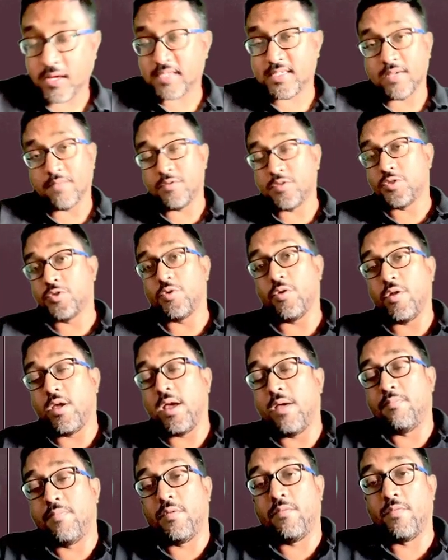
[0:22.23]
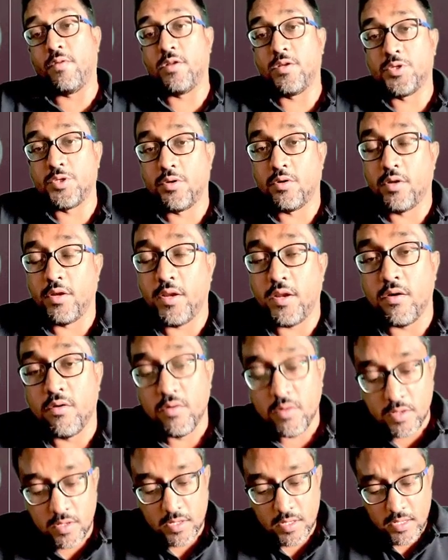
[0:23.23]
exam is just going to happen very shortly now.
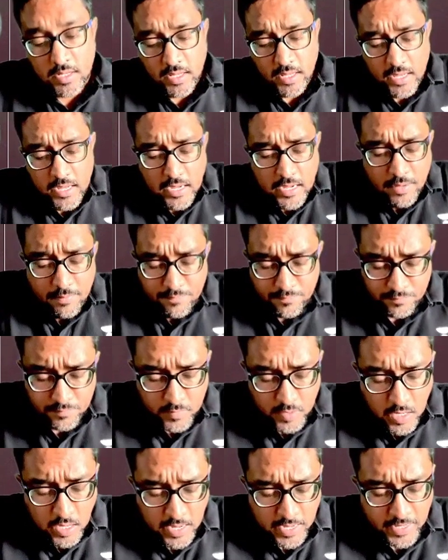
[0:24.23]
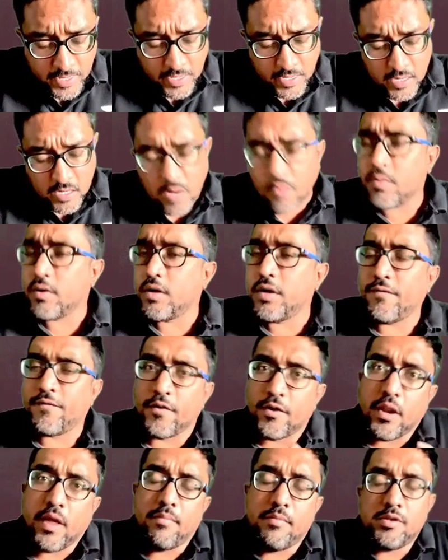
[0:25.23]
I cover
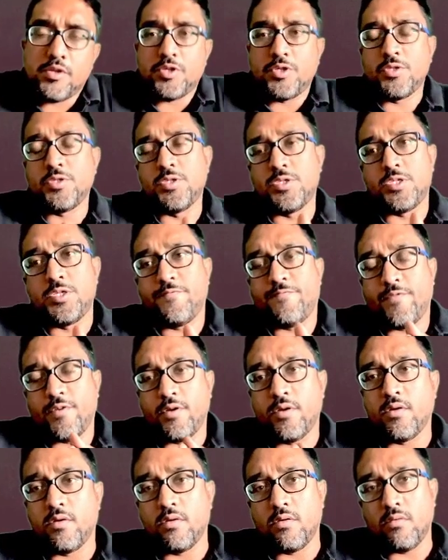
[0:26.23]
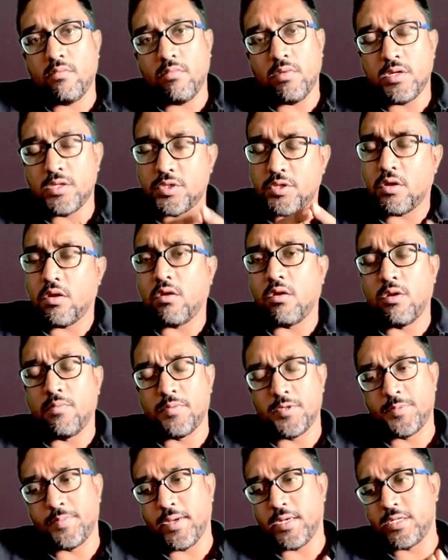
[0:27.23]
different dimensions, different historical
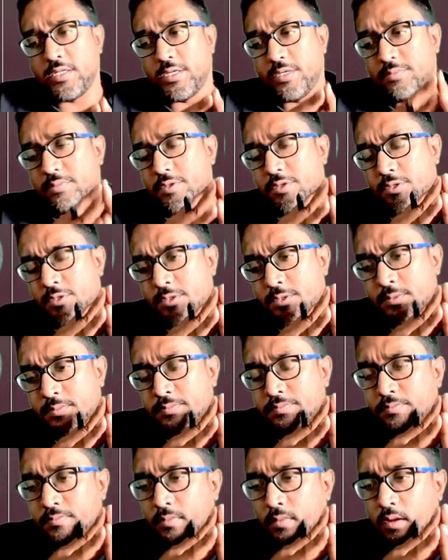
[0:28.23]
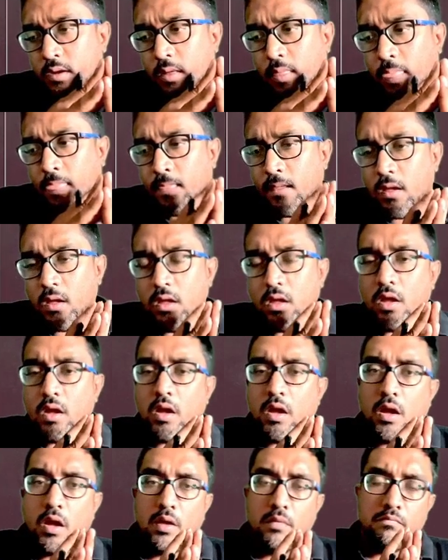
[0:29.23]
perspectives.
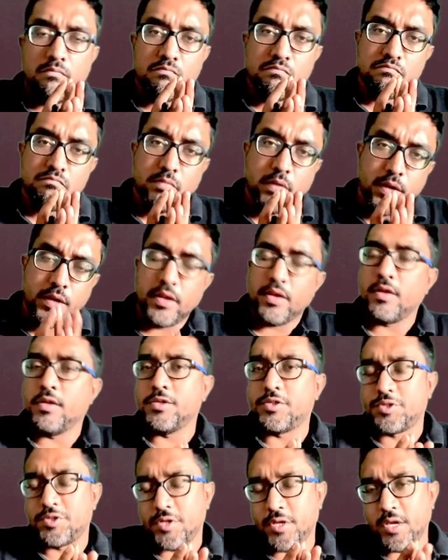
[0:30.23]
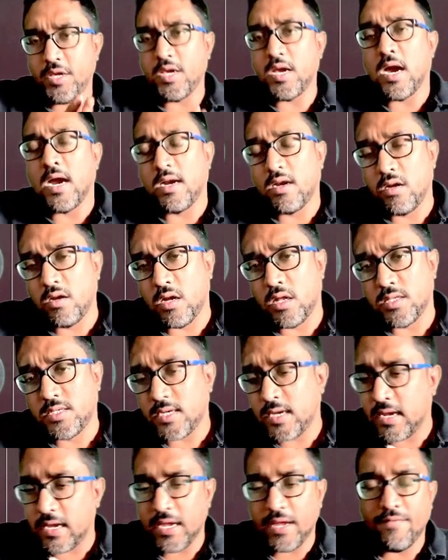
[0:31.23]
Indian history, art and
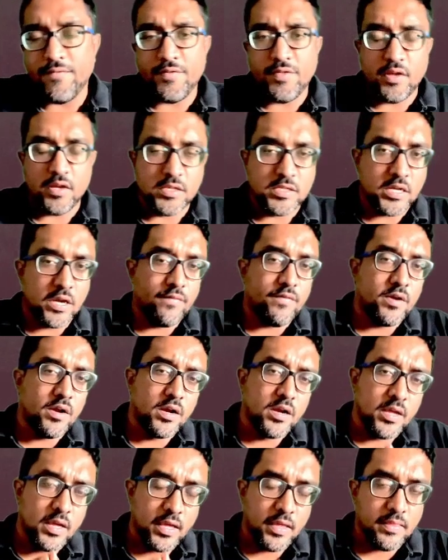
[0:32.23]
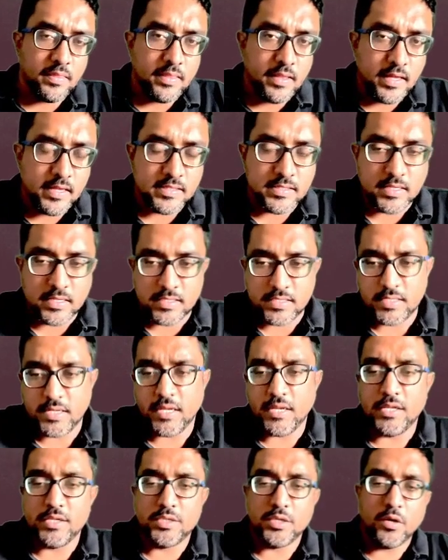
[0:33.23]
culture, everything is covered in these
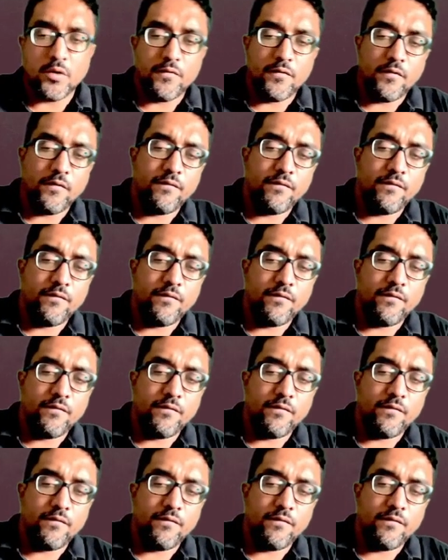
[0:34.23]
series of